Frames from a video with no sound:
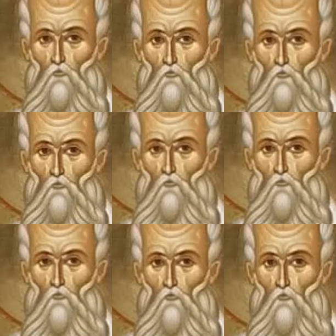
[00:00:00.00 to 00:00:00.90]

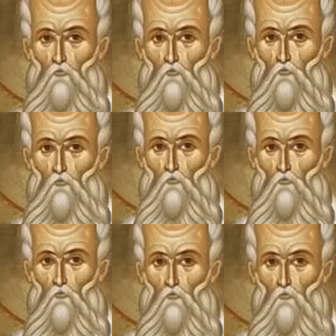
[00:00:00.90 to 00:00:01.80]

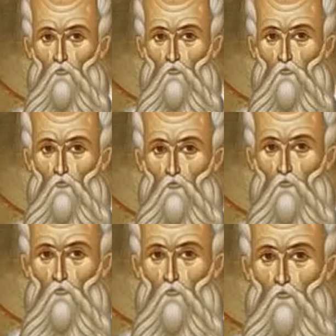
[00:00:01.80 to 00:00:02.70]

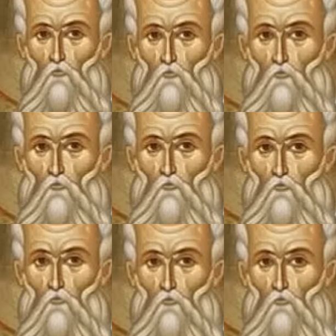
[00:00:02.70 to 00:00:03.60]
No one is speaking in this clip.